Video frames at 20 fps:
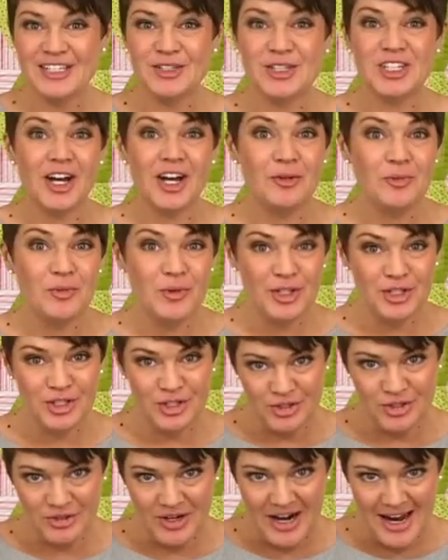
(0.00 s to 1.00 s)
is done with
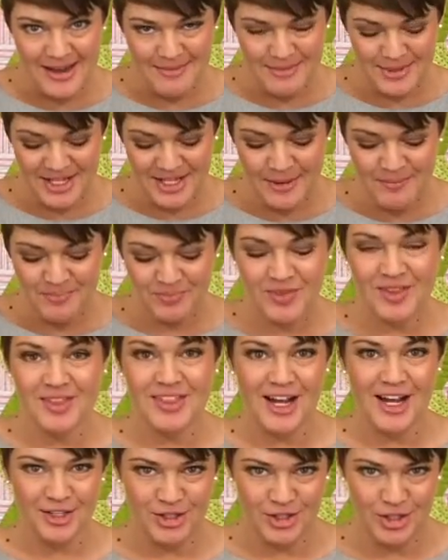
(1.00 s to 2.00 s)
stripes.
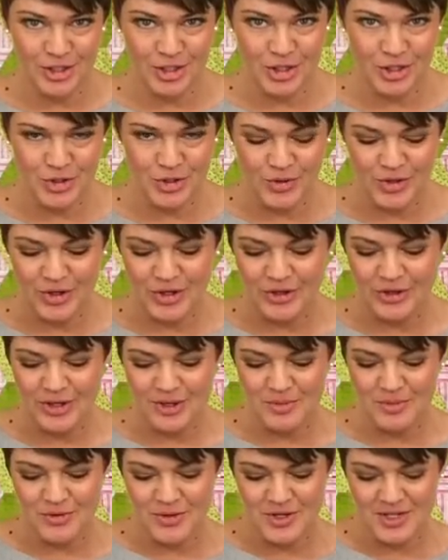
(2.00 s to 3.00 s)
That's the tutorial
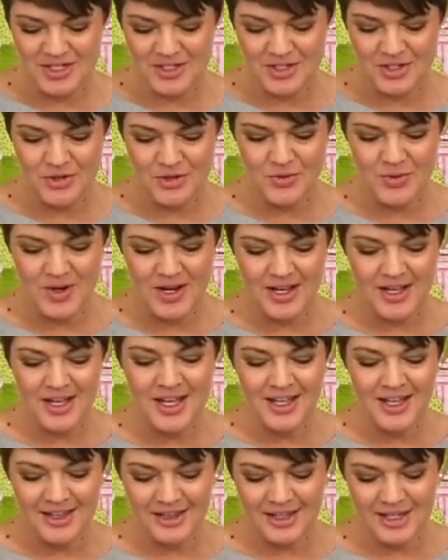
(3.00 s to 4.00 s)
I'm going to uh,
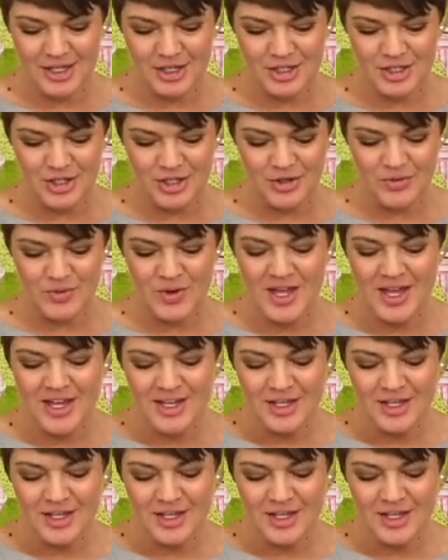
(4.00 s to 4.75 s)
link to.